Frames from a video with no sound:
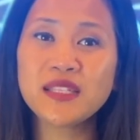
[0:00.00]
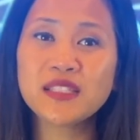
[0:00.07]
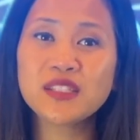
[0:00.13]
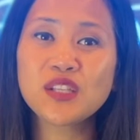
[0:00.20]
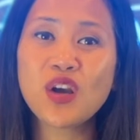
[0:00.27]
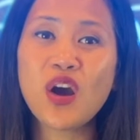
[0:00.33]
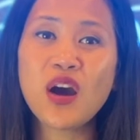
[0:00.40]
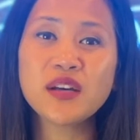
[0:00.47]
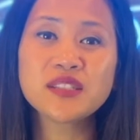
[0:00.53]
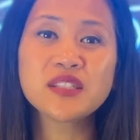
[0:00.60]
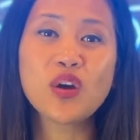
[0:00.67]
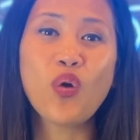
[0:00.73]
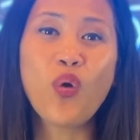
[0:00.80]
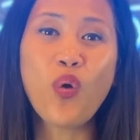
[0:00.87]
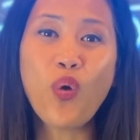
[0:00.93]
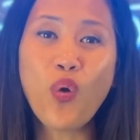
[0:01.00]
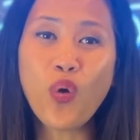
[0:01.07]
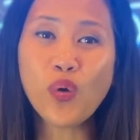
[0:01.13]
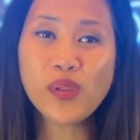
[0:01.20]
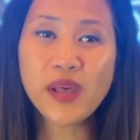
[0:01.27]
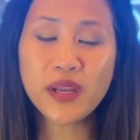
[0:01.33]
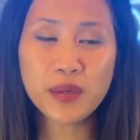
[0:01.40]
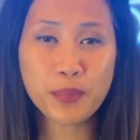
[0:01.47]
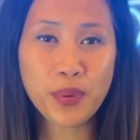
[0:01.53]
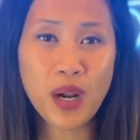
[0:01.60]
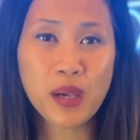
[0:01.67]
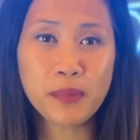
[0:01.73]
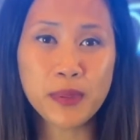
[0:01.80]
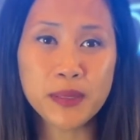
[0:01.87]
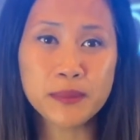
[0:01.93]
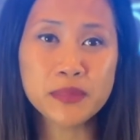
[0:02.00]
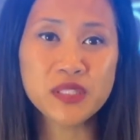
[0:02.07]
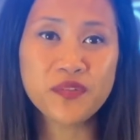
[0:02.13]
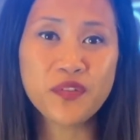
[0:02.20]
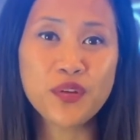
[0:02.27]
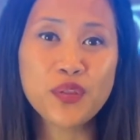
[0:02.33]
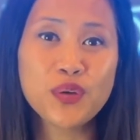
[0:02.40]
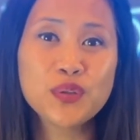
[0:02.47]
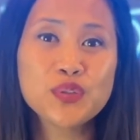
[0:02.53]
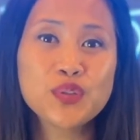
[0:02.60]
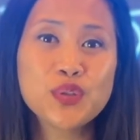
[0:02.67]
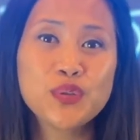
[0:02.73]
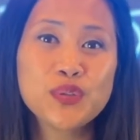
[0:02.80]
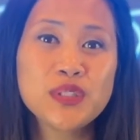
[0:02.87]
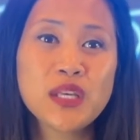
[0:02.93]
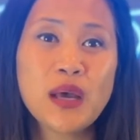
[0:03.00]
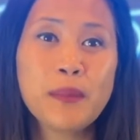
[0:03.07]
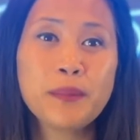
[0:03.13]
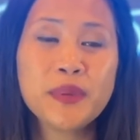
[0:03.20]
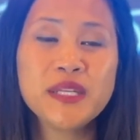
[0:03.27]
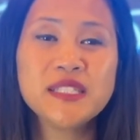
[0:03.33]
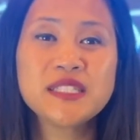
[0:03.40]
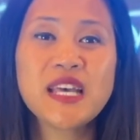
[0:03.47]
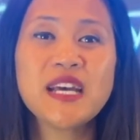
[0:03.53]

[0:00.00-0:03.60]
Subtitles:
this caused a whole lot of problems for those whose companies